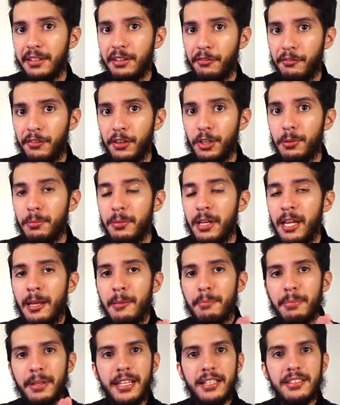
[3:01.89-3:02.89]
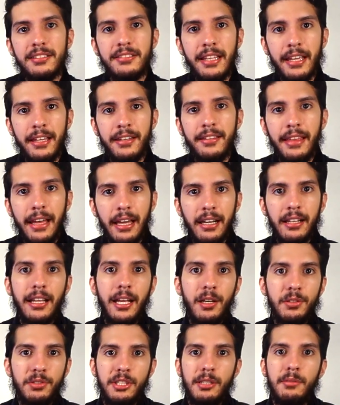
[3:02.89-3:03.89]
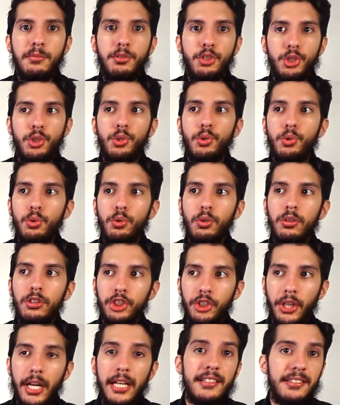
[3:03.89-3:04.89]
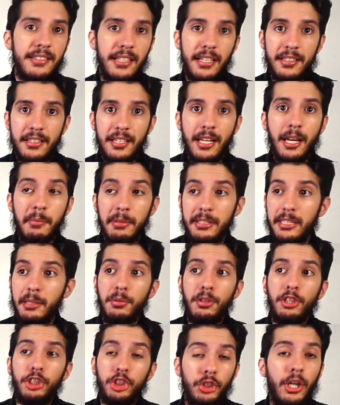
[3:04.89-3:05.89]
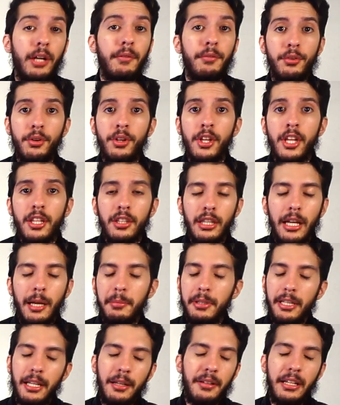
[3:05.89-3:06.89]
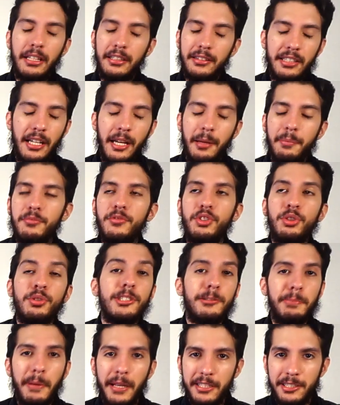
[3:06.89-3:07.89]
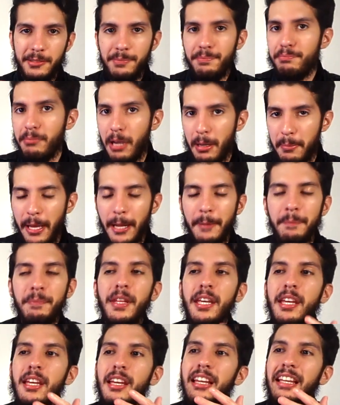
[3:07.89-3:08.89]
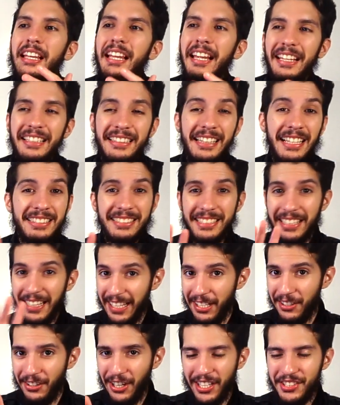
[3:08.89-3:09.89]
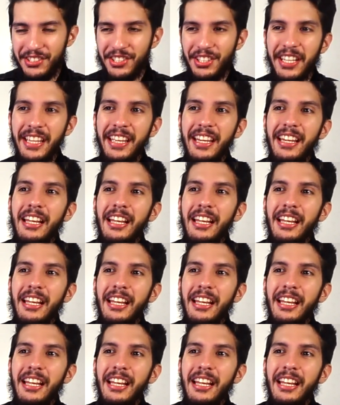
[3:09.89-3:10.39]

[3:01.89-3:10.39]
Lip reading: of the film because then that allows him to transcend time. He's able to travel, I mean, not time, through space. My bad. That's later, actually.